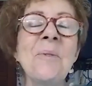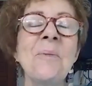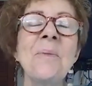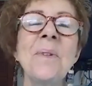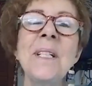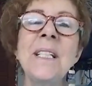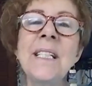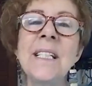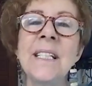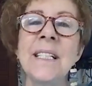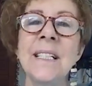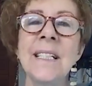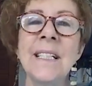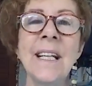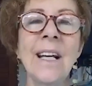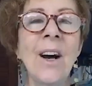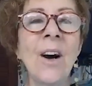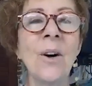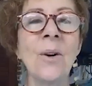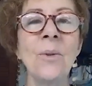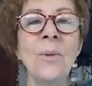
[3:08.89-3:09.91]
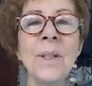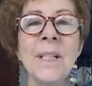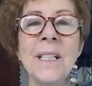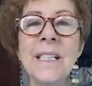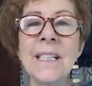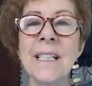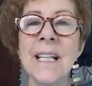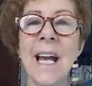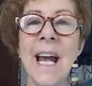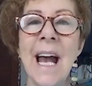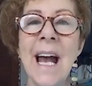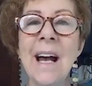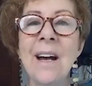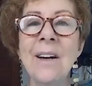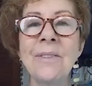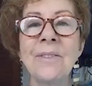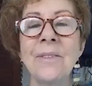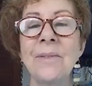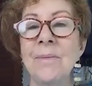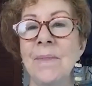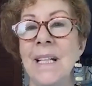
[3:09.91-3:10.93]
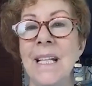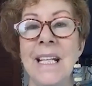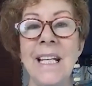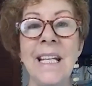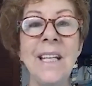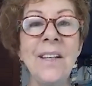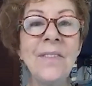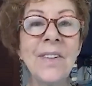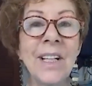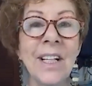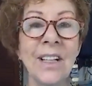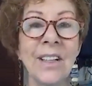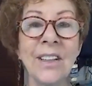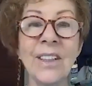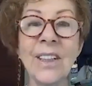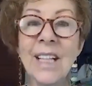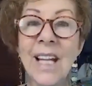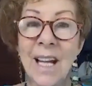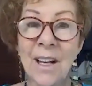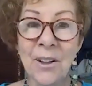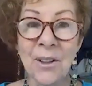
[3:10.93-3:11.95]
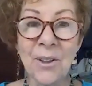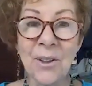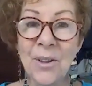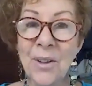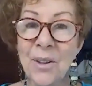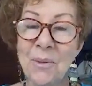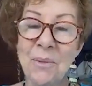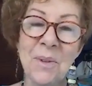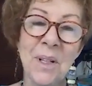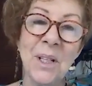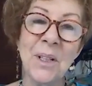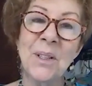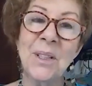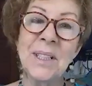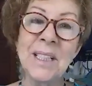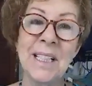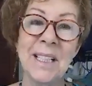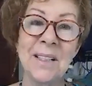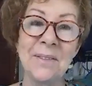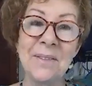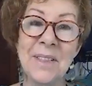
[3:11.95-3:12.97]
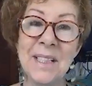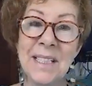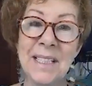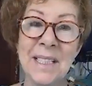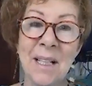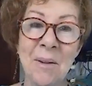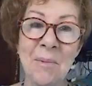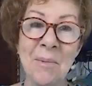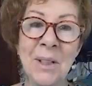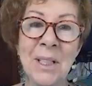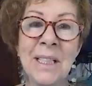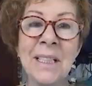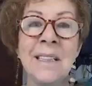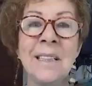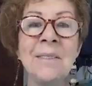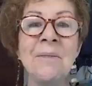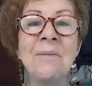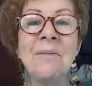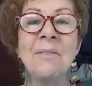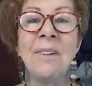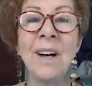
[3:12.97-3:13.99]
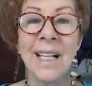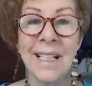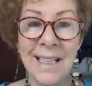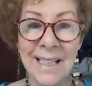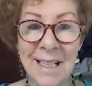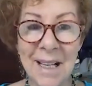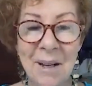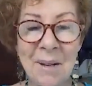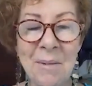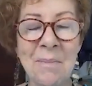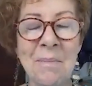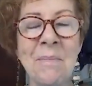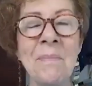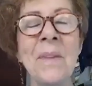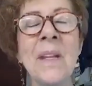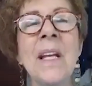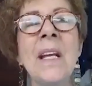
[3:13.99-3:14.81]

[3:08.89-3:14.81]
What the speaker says: We didn't always have even a letter that we could give to someone and invite them.